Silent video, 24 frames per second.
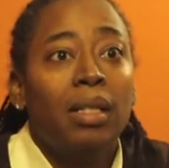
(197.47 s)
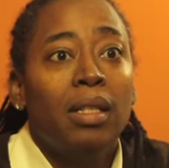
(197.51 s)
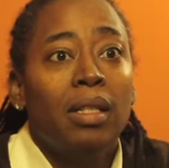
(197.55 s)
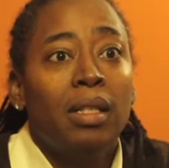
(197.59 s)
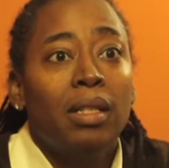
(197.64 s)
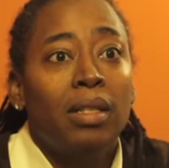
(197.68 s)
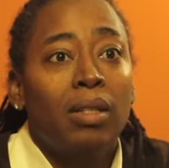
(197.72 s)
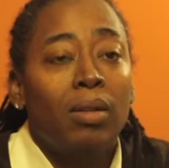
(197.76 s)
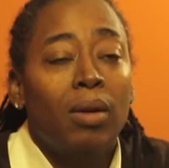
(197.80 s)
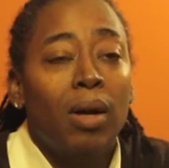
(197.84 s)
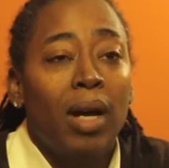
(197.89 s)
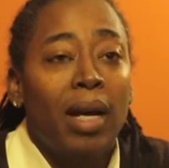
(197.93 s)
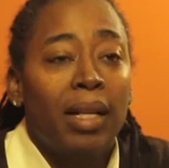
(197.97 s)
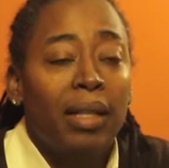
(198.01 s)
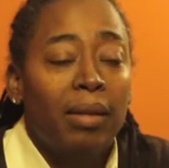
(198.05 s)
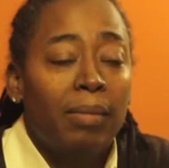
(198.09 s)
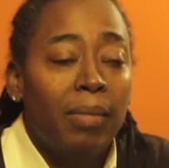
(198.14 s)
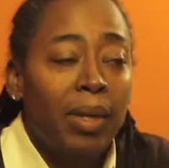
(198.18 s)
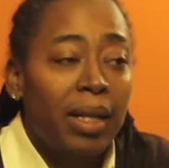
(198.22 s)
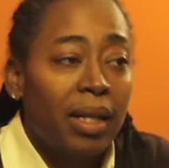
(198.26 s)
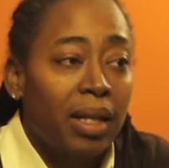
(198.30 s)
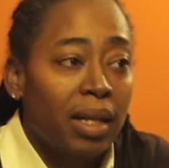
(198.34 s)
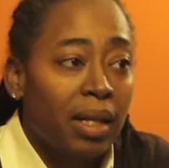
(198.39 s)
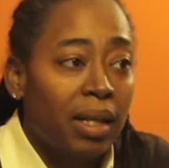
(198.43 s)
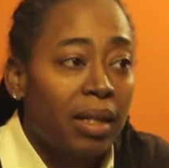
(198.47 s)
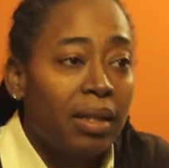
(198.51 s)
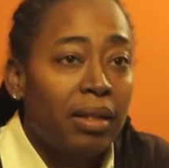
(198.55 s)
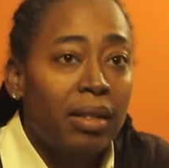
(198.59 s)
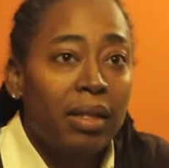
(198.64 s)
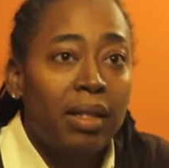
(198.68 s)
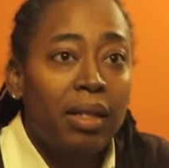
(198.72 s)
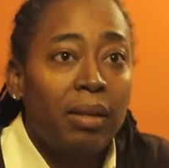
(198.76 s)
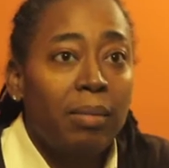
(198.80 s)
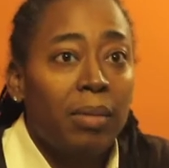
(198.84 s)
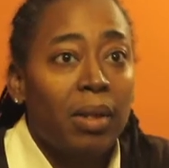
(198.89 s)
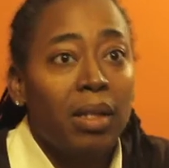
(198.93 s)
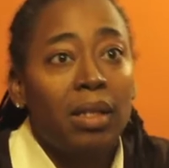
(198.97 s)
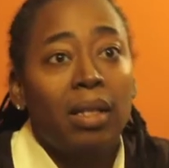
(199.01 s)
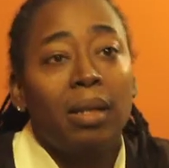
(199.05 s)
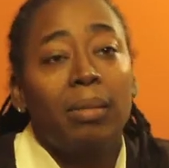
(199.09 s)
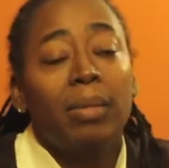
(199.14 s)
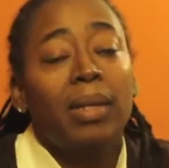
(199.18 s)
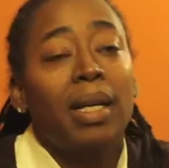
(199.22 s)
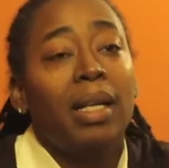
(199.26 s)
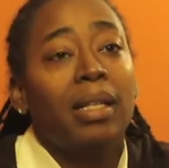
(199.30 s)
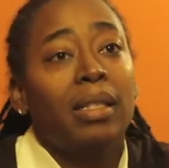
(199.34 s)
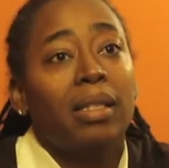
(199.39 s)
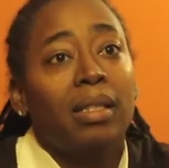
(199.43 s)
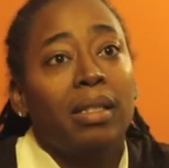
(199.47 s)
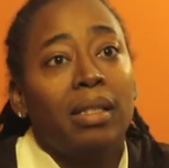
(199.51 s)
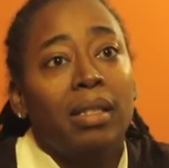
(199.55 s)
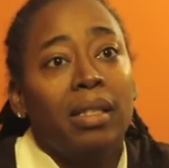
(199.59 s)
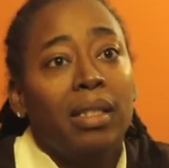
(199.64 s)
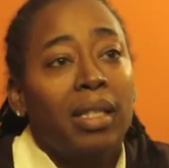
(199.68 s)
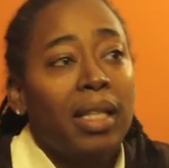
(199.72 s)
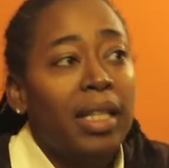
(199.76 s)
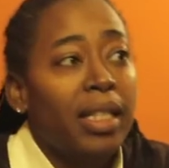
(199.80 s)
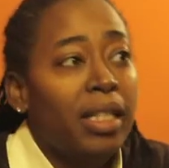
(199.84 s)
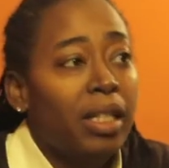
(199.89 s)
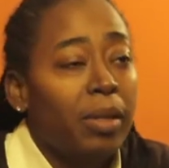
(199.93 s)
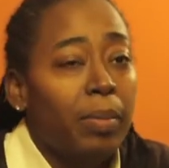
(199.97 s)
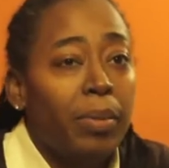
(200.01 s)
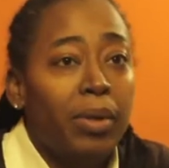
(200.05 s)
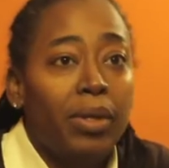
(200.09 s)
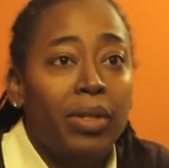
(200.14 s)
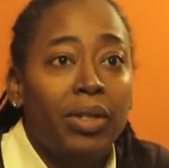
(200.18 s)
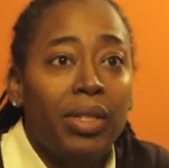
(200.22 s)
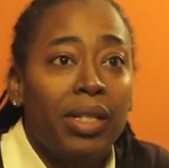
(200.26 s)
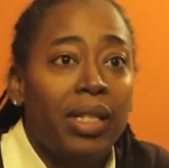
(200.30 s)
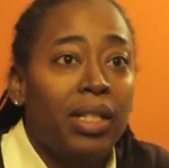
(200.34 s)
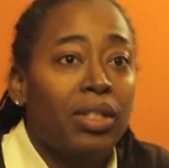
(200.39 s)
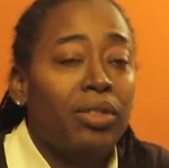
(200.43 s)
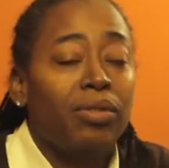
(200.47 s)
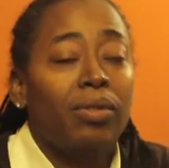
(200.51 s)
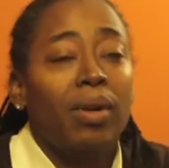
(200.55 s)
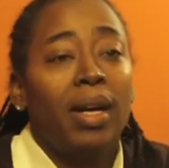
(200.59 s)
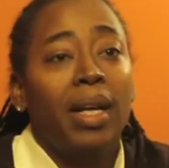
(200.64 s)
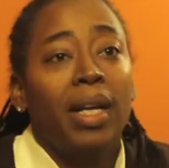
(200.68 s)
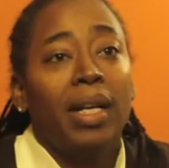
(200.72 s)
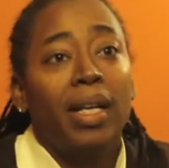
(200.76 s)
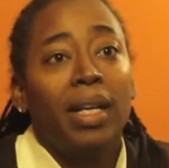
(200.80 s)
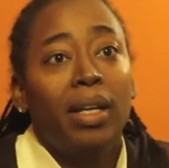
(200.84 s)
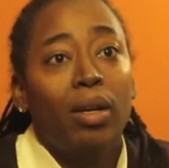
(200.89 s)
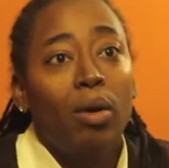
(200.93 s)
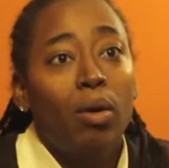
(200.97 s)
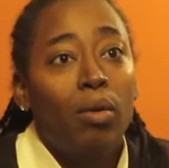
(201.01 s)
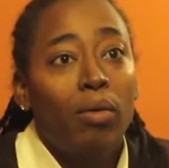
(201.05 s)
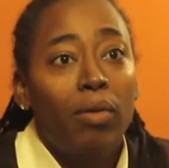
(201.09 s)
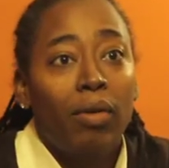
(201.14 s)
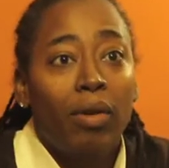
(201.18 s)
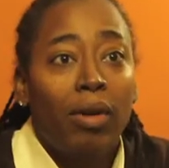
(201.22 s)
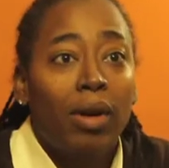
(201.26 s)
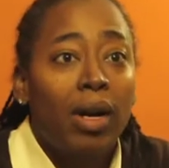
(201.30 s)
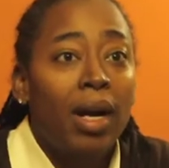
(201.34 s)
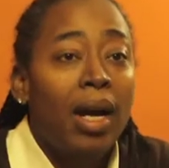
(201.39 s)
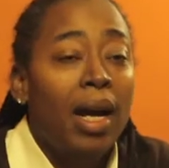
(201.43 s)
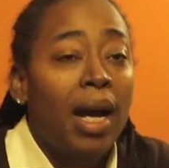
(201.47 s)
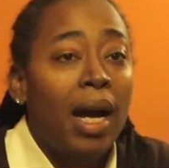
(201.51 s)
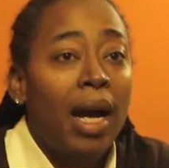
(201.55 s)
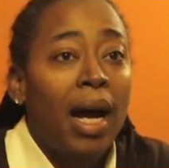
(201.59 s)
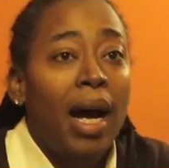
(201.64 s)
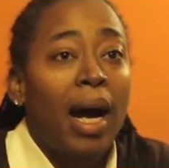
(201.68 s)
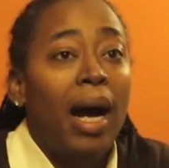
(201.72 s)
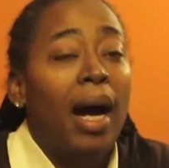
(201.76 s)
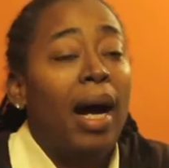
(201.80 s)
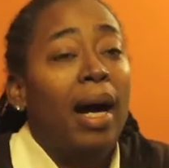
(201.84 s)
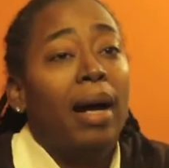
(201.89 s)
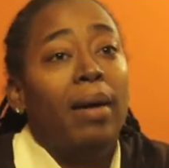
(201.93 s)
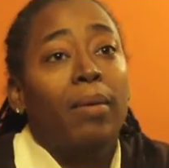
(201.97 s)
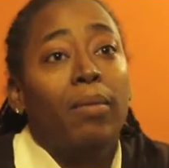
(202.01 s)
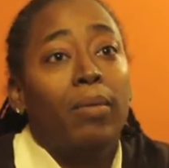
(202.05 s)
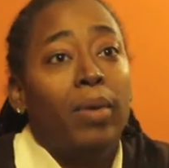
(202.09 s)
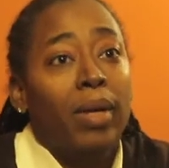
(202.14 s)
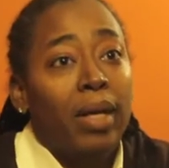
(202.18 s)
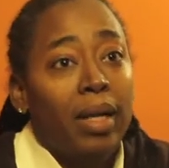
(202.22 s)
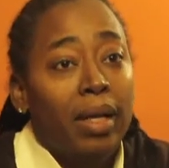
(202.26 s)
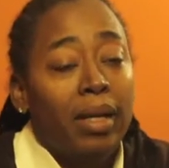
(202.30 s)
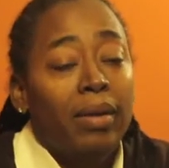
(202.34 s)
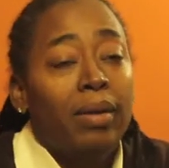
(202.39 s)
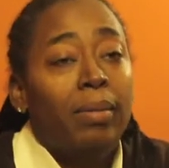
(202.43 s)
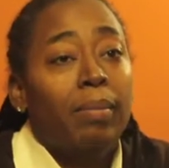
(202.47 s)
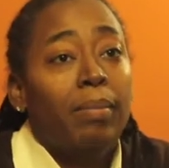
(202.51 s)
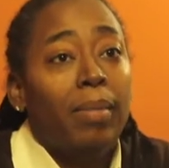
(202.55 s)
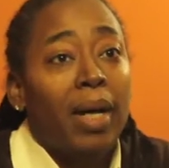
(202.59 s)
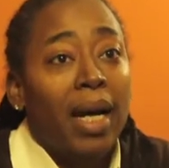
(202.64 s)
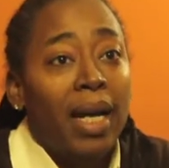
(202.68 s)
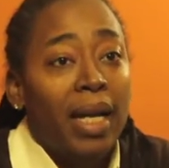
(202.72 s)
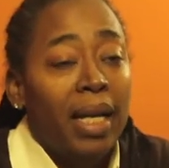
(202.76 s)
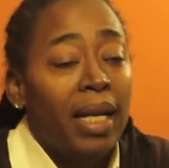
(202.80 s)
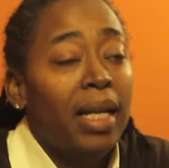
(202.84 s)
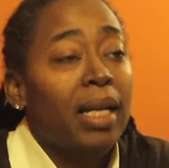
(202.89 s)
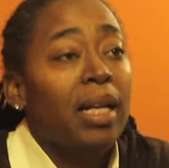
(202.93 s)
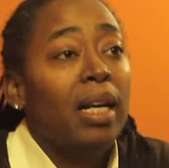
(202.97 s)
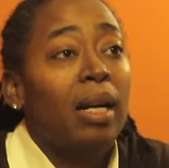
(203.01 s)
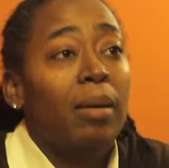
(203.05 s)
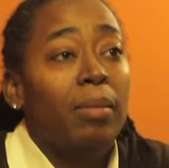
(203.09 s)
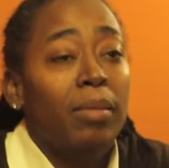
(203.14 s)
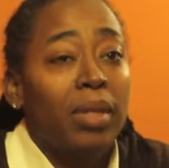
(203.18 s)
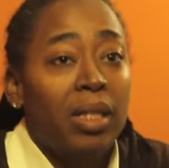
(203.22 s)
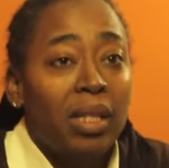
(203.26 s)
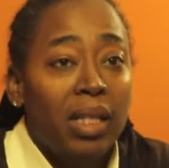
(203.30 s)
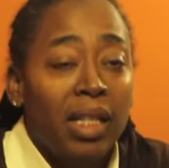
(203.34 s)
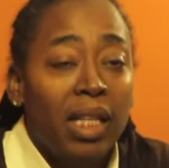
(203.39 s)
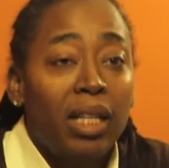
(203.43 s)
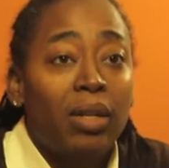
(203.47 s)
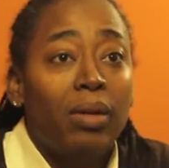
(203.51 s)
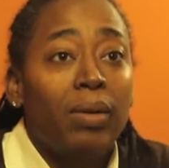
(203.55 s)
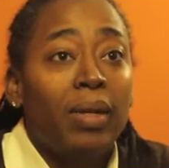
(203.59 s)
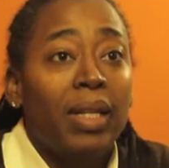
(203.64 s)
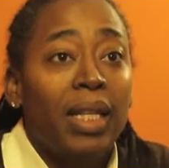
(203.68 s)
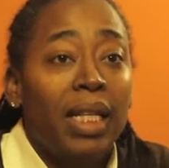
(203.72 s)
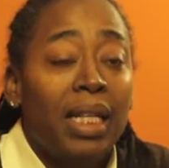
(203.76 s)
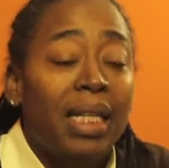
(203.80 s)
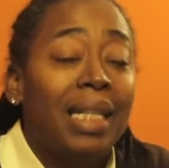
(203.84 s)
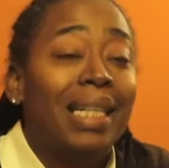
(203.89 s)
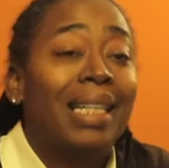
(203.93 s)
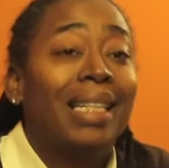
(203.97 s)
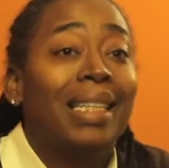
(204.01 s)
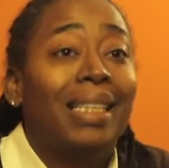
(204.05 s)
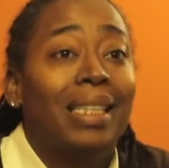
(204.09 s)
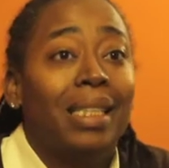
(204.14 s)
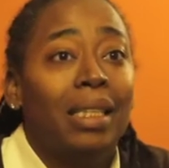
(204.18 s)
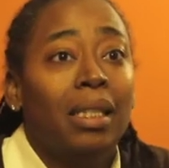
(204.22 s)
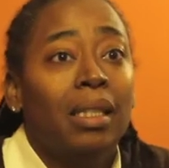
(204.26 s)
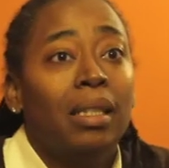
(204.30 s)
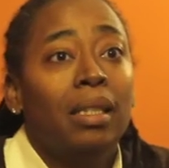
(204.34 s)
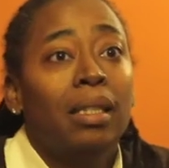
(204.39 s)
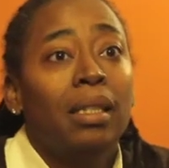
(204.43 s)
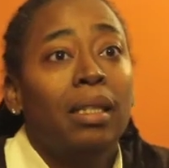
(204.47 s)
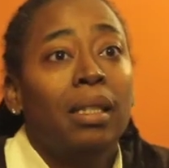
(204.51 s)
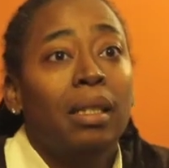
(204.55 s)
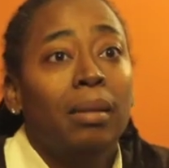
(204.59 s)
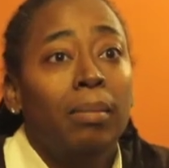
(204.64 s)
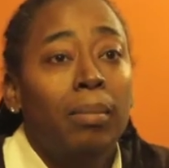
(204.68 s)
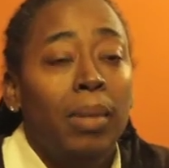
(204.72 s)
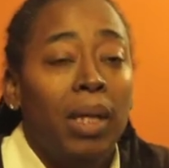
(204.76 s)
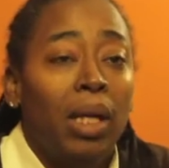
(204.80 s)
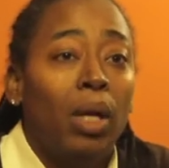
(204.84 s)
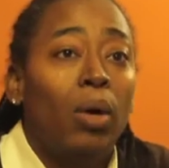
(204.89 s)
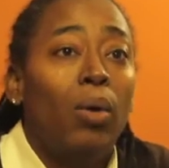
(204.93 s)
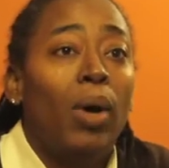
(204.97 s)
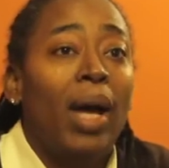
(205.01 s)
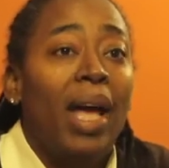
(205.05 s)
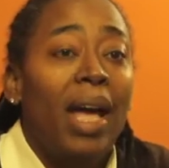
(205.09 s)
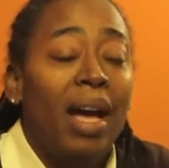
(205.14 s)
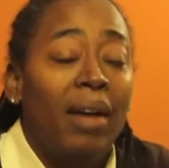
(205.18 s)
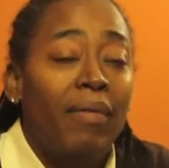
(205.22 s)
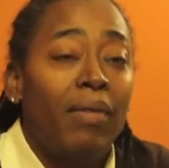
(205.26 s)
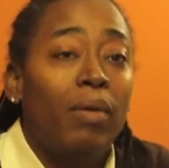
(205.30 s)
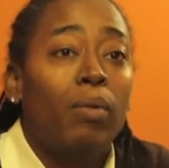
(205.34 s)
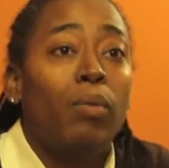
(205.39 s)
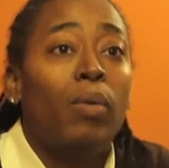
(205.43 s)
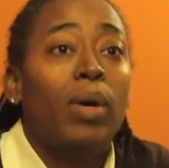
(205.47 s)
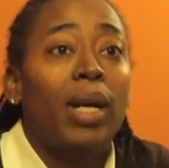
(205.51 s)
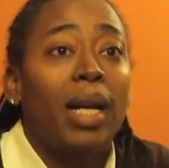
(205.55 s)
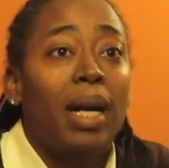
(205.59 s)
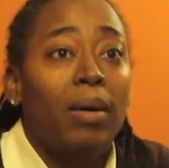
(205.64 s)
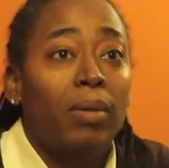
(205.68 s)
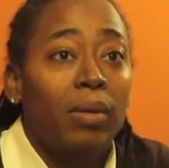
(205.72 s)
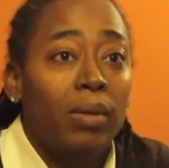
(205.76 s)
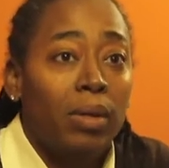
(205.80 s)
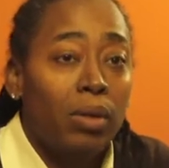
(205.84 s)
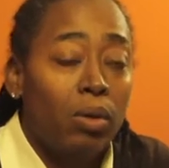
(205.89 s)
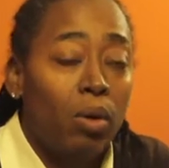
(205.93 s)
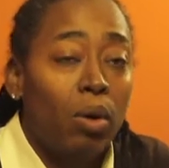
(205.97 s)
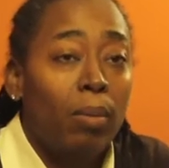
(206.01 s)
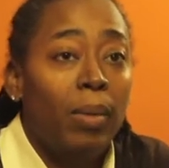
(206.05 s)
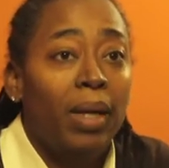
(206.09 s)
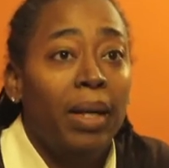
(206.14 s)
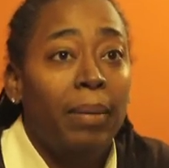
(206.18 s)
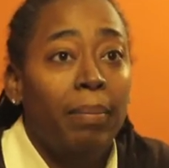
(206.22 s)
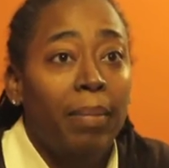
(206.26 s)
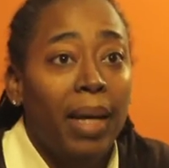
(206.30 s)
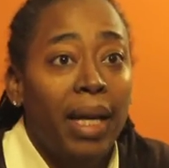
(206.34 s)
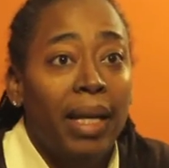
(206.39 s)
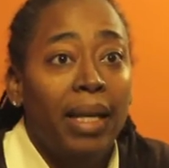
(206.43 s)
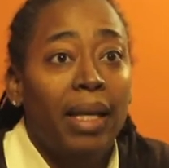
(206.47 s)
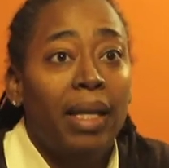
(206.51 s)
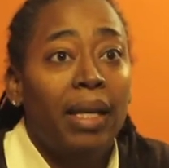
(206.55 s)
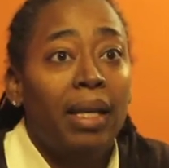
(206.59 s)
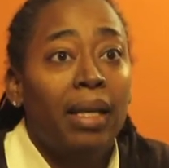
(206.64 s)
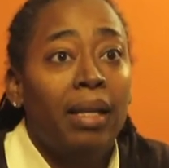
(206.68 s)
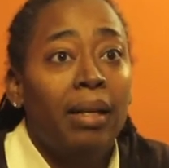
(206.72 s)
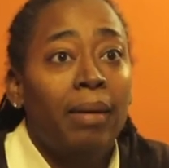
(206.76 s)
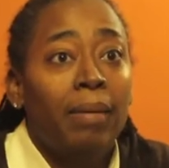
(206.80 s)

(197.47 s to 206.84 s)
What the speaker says: So I have to make it clear to them, look, I'm not just this lazy person that's trying to get over. My income is literally cut below half of what I was normally making.